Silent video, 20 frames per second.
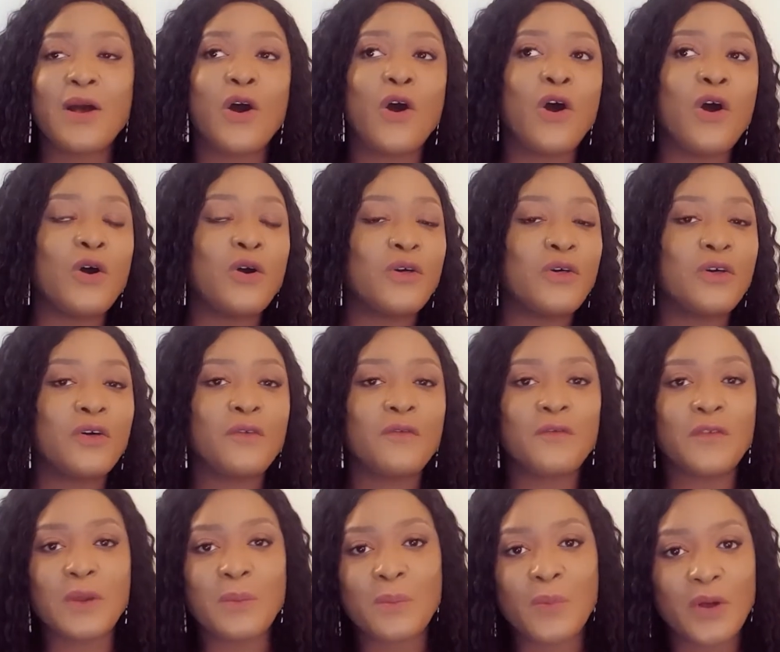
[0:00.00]

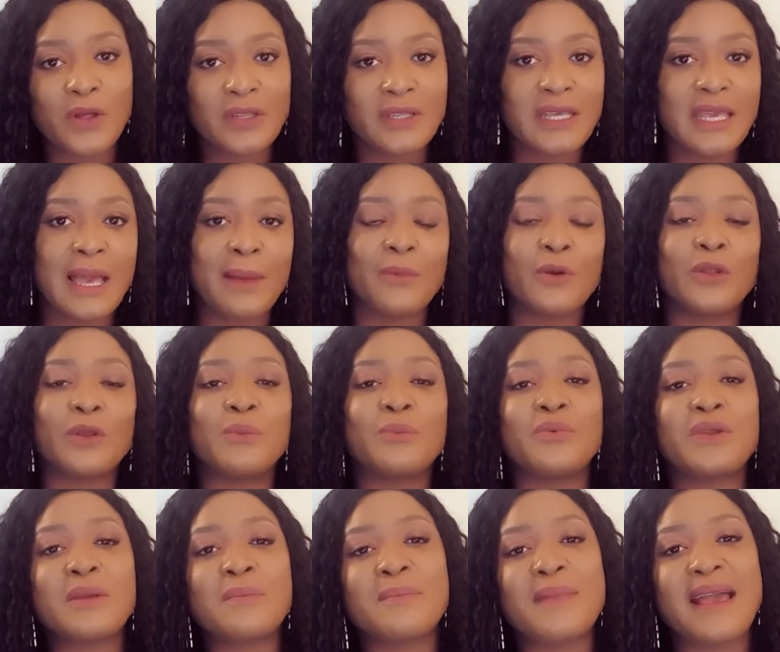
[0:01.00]
Everybody I'm going to
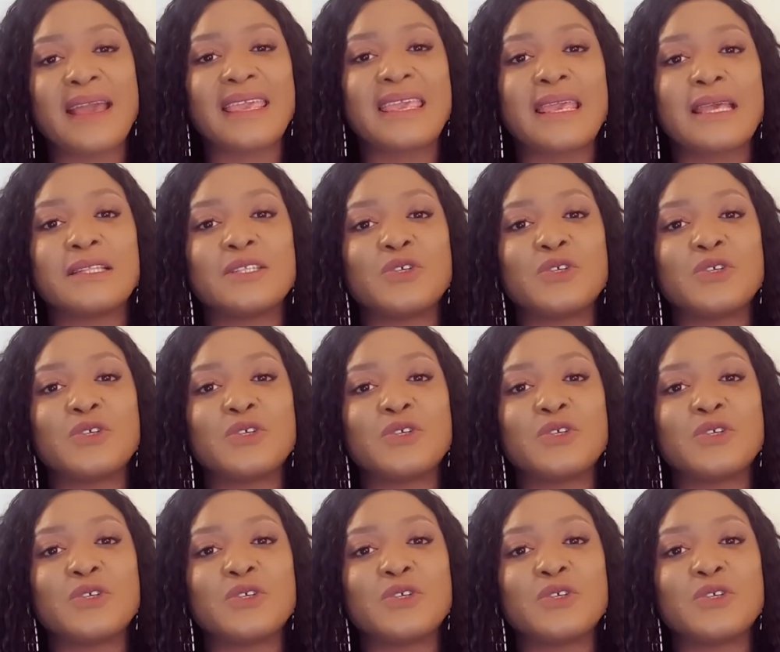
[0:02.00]
bring back here